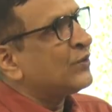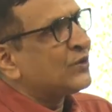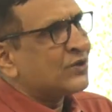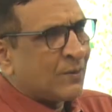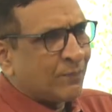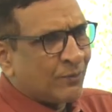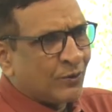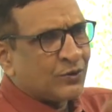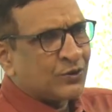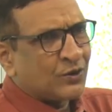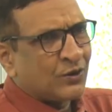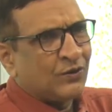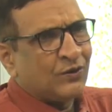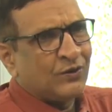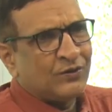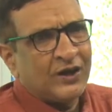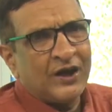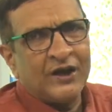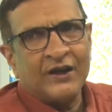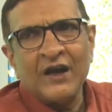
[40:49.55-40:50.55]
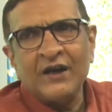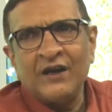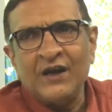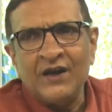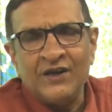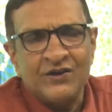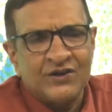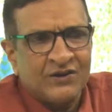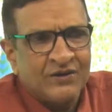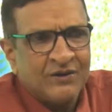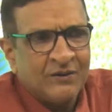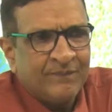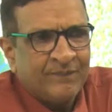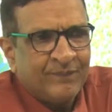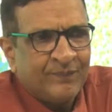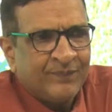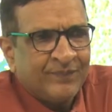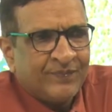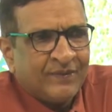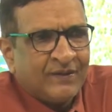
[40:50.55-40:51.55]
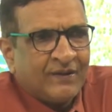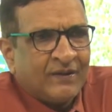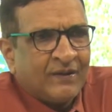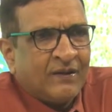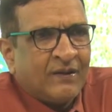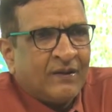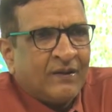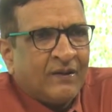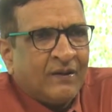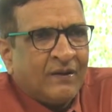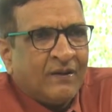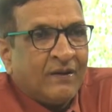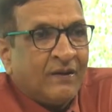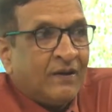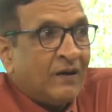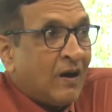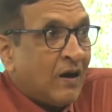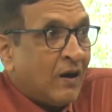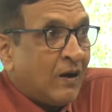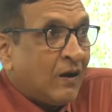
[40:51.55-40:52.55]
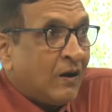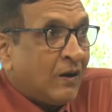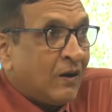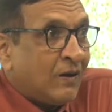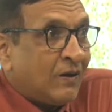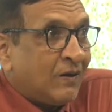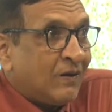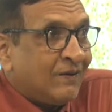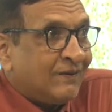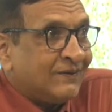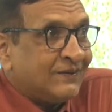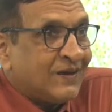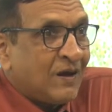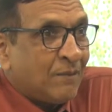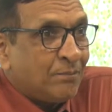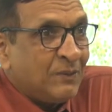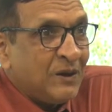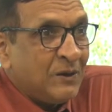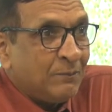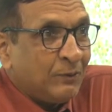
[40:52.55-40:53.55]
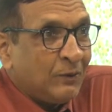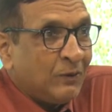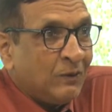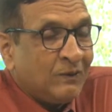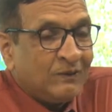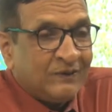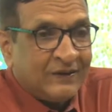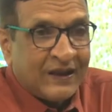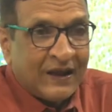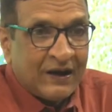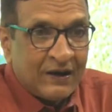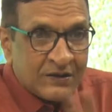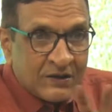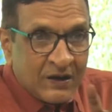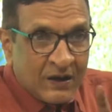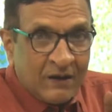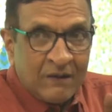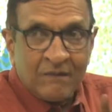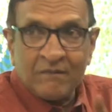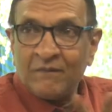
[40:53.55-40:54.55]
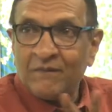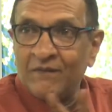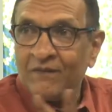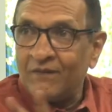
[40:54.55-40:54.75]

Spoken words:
Suppose, take a case. There is a